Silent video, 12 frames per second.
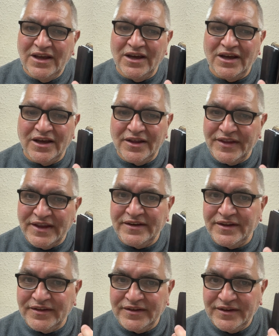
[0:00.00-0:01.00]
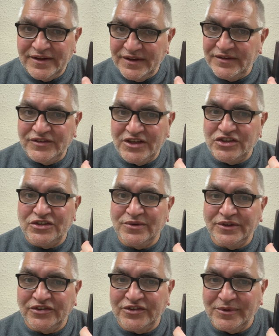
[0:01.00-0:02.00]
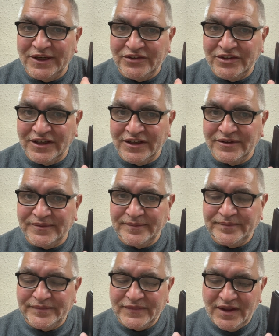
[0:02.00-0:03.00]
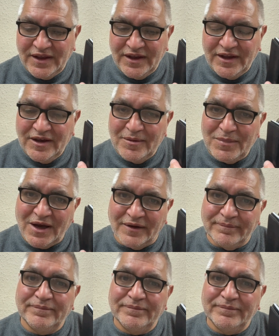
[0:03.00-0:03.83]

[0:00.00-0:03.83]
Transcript: then digital is the way to go. But